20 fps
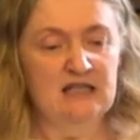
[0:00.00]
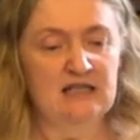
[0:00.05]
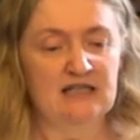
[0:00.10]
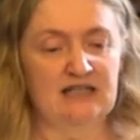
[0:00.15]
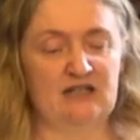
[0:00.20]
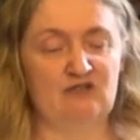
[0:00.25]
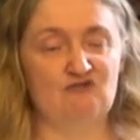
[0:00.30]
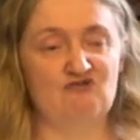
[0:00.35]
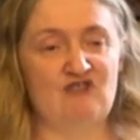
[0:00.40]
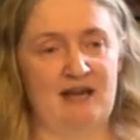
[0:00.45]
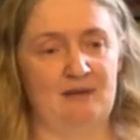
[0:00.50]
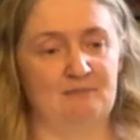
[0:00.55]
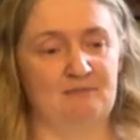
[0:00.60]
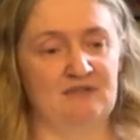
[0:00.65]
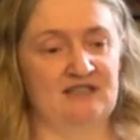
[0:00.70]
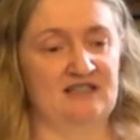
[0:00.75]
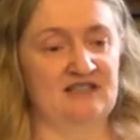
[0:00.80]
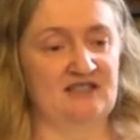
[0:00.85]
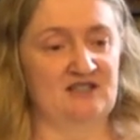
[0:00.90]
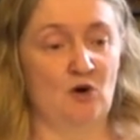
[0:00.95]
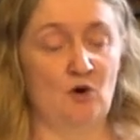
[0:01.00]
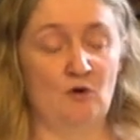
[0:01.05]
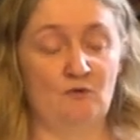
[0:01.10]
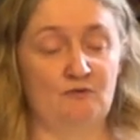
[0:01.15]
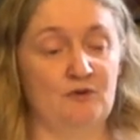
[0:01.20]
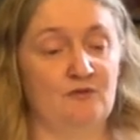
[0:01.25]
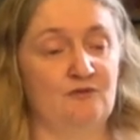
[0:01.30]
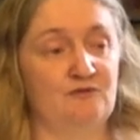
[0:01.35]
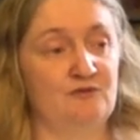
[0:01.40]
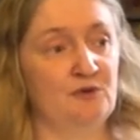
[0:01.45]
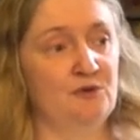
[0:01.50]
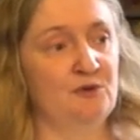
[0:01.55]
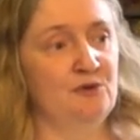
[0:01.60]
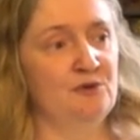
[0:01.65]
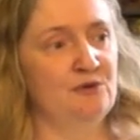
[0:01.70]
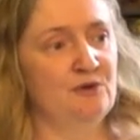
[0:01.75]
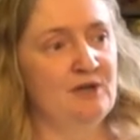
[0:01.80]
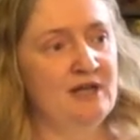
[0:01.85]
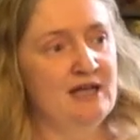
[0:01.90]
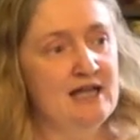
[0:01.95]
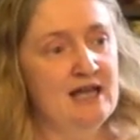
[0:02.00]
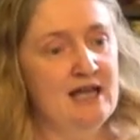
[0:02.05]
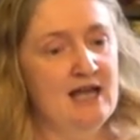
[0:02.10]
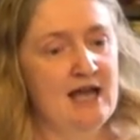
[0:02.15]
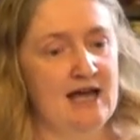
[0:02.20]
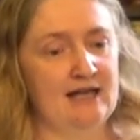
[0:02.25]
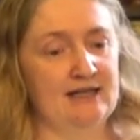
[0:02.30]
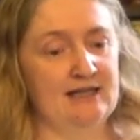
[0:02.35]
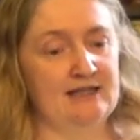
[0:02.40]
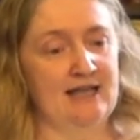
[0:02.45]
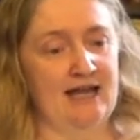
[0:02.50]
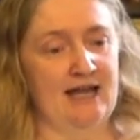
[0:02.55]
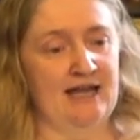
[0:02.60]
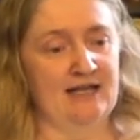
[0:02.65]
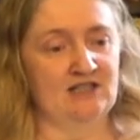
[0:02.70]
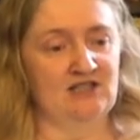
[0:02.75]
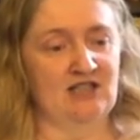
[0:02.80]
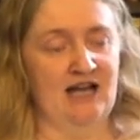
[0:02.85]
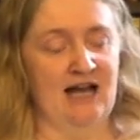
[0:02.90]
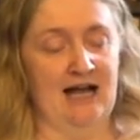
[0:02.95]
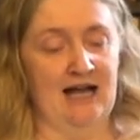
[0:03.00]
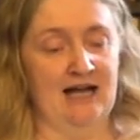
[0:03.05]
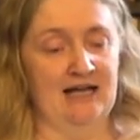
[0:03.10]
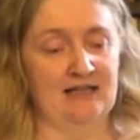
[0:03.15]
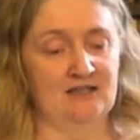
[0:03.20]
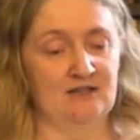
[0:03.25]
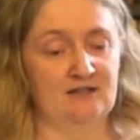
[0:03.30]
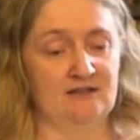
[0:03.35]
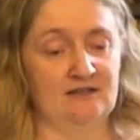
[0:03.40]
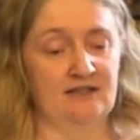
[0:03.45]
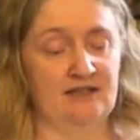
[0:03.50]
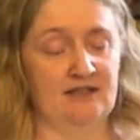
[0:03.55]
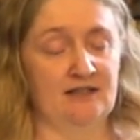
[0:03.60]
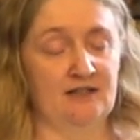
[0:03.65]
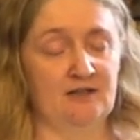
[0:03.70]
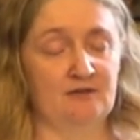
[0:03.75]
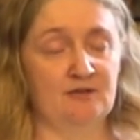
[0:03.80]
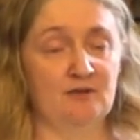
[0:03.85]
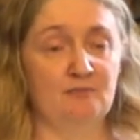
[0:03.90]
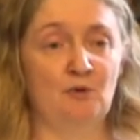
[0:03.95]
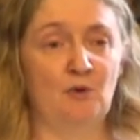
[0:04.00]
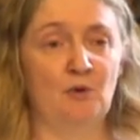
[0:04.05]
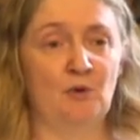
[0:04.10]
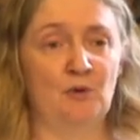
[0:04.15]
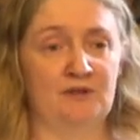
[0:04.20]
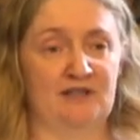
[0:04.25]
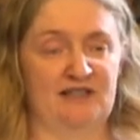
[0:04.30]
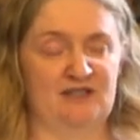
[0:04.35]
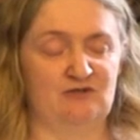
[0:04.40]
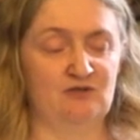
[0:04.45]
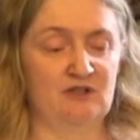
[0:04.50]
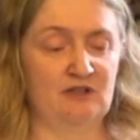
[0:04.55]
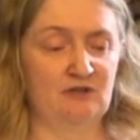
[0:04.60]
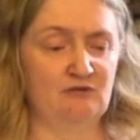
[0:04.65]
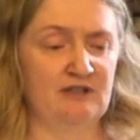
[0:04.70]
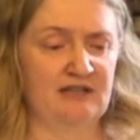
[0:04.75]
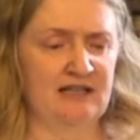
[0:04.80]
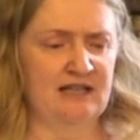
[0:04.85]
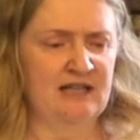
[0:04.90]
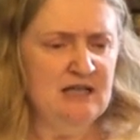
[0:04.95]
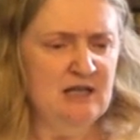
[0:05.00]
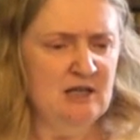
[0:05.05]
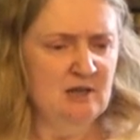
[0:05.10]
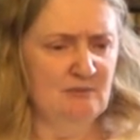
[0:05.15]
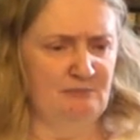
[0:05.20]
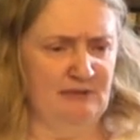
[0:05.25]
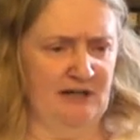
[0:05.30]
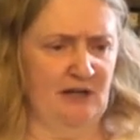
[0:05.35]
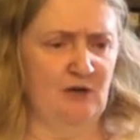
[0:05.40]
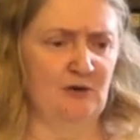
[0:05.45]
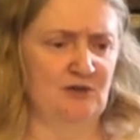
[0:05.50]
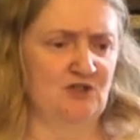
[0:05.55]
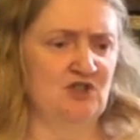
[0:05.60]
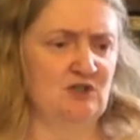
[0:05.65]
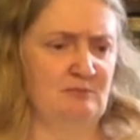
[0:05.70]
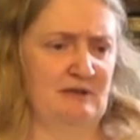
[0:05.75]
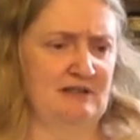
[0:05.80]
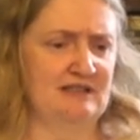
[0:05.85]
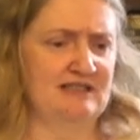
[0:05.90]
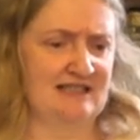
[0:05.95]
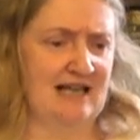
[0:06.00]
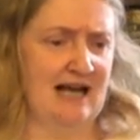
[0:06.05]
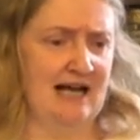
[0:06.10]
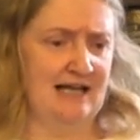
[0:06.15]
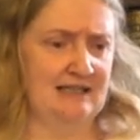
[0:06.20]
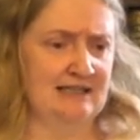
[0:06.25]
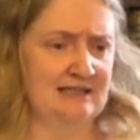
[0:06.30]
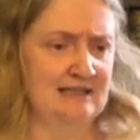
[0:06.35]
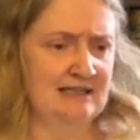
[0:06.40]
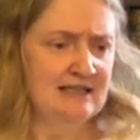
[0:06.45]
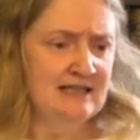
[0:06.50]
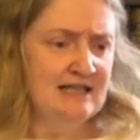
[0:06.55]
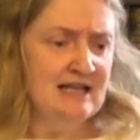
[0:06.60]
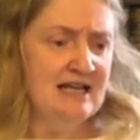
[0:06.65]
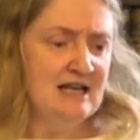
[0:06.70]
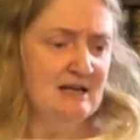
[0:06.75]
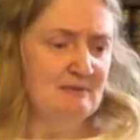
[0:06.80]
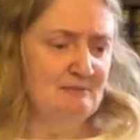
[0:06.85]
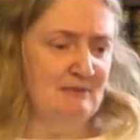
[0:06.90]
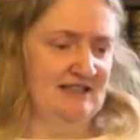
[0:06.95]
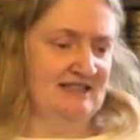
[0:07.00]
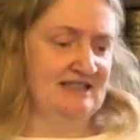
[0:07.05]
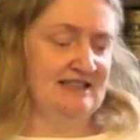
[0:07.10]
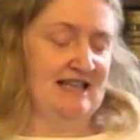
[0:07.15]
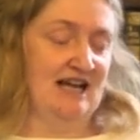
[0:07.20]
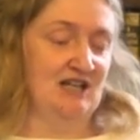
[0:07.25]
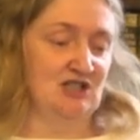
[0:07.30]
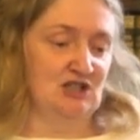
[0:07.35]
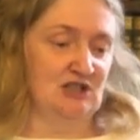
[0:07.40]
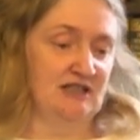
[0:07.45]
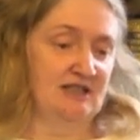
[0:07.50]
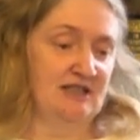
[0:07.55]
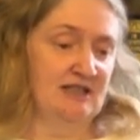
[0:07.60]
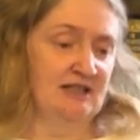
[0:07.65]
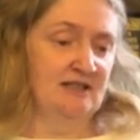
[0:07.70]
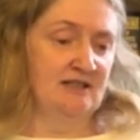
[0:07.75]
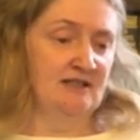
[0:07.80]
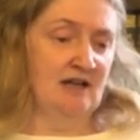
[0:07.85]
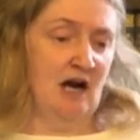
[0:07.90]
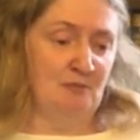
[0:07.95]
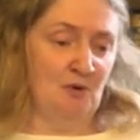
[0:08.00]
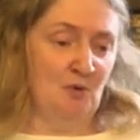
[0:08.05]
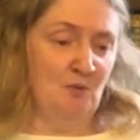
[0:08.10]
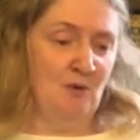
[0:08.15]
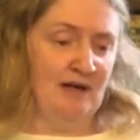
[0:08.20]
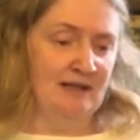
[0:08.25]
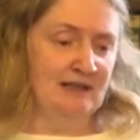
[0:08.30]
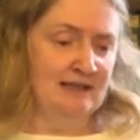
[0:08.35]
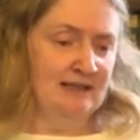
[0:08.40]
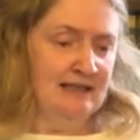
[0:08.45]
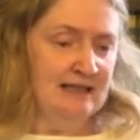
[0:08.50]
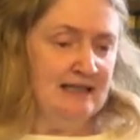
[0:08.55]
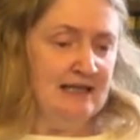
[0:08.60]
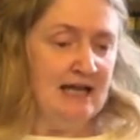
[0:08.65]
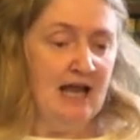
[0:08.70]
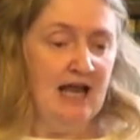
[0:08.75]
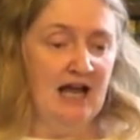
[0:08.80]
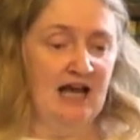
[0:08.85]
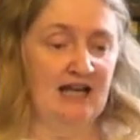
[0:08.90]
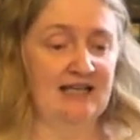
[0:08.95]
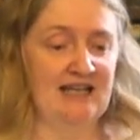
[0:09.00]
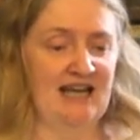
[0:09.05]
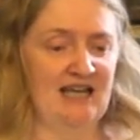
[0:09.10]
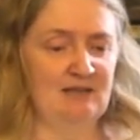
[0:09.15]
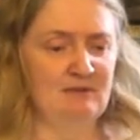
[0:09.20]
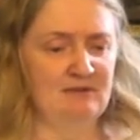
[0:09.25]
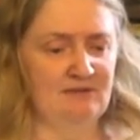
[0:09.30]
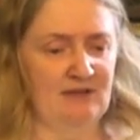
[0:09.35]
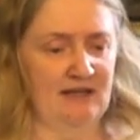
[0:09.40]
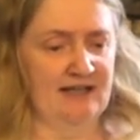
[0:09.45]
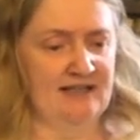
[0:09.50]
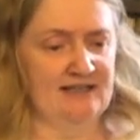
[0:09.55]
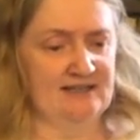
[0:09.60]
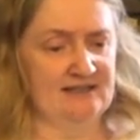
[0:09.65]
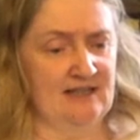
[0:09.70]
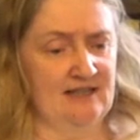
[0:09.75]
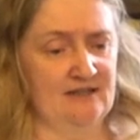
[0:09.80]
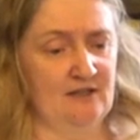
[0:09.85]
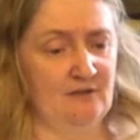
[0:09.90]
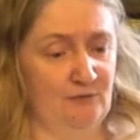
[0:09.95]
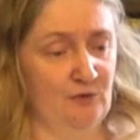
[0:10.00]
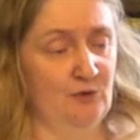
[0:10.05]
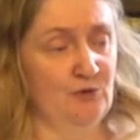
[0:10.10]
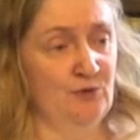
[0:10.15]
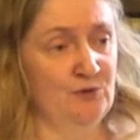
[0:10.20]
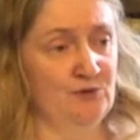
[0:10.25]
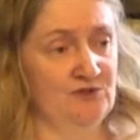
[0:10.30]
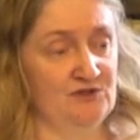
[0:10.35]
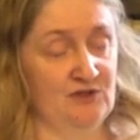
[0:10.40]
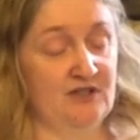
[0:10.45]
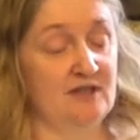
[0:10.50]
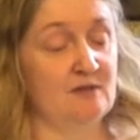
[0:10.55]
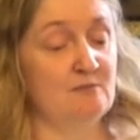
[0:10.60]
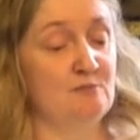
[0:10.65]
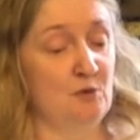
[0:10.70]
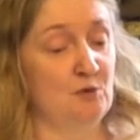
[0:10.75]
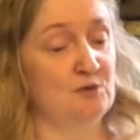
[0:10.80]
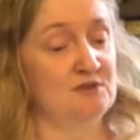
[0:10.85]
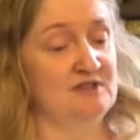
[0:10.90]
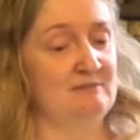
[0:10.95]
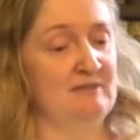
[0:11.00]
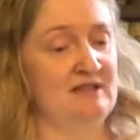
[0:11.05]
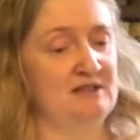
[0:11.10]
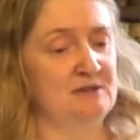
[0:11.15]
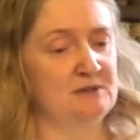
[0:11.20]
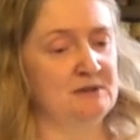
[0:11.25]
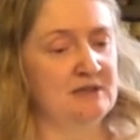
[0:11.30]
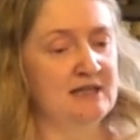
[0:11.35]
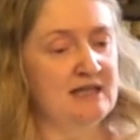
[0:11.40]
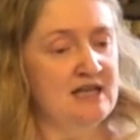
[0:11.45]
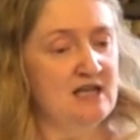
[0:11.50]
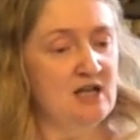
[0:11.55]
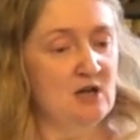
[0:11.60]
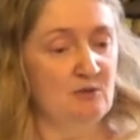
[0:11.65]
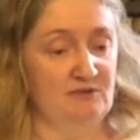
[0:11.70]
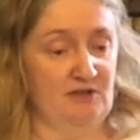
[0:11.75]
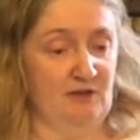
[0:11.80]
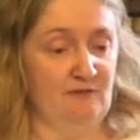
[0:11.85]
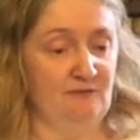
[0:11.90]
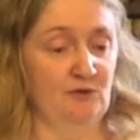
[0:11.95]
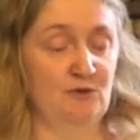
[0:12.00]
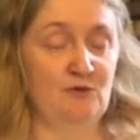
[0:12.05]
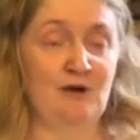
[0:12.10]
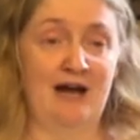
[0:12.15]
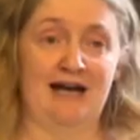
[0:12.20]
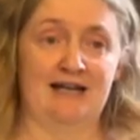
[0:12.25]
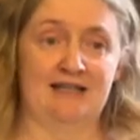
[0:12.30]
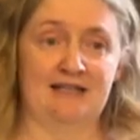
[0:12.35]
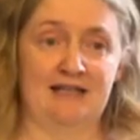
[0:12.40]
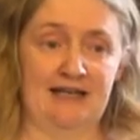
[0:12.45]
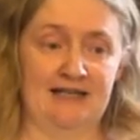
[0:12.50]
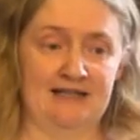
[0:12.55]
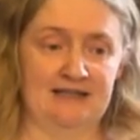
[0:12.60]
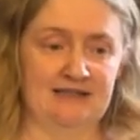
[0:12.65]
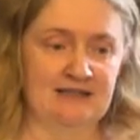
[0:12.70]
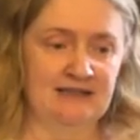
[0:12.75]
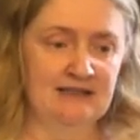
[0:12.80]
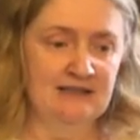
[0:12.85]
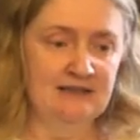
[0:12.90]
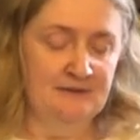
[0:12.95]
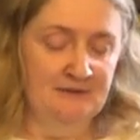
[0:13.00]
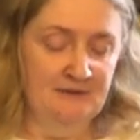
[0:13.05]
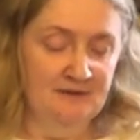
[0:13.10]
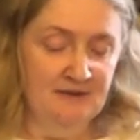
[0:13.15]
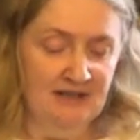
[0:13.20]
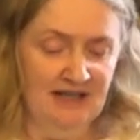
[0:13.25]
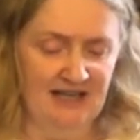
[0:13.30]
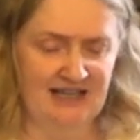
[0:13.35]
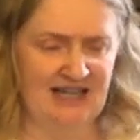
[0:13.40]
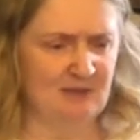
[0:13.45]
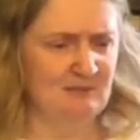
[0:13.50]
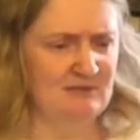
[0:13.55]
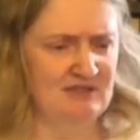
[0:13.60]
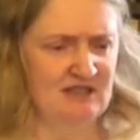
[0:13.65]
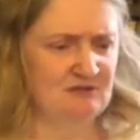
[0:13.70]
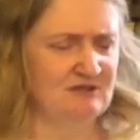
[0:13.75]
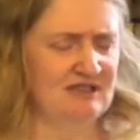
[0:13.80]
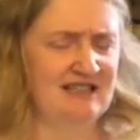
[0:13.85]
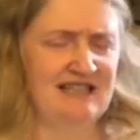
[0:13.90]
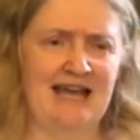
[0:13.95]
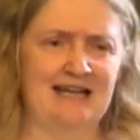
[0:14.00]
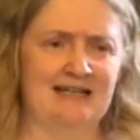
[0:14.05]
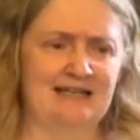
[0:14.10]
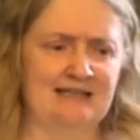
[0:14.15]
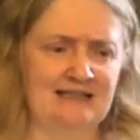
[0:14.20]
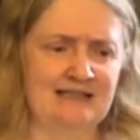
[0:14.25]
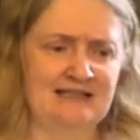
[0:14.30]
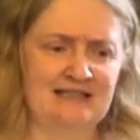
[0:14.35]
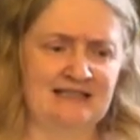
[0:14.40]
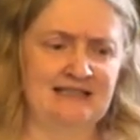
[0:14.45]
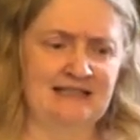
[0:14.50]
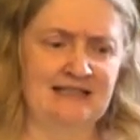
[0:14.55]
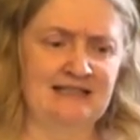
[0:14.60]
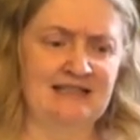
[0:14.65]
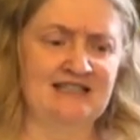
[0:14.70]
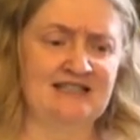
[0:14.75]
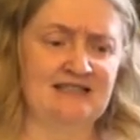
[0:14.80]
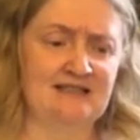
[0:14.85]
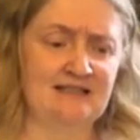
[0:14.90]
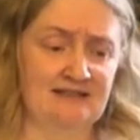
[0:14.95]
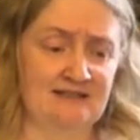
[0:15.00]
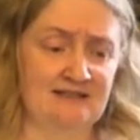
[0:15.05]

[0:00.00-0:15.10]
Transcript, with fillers: kind of remnants of the flue. And at the end, you had the, the bowl. It's really, really bright orange burnt sand. But this is actually the upper one. And again, we think it's the flue, sorry, the bowl's in the middle with a flue at either end. Again, we didn't really get anything to date These